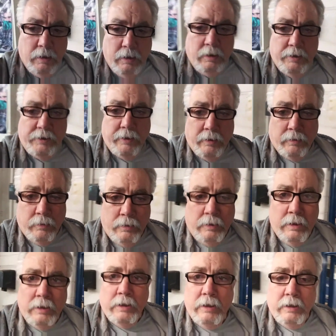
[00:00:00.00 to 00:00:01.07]
So
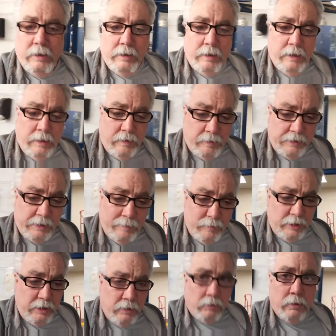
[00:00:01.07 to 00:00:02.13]
some
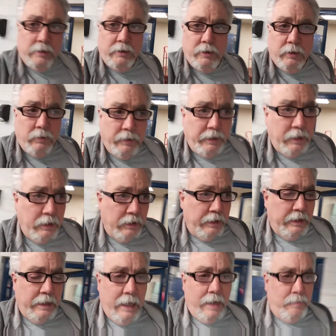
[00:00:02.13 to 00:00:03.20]
of the ongoing
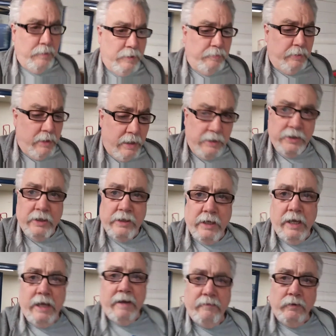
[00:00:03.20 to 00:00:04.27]
campus projects I
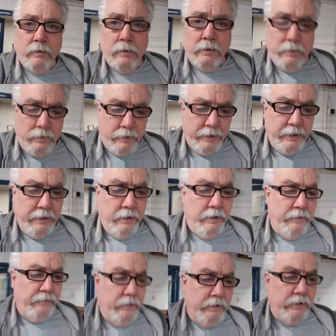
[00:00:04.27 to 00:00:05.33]
have going on
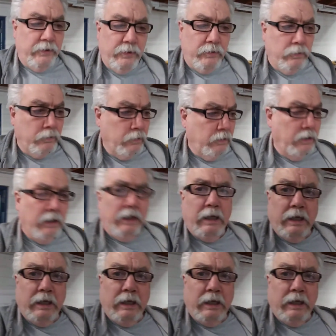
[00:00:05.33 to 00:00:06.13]
here for the school.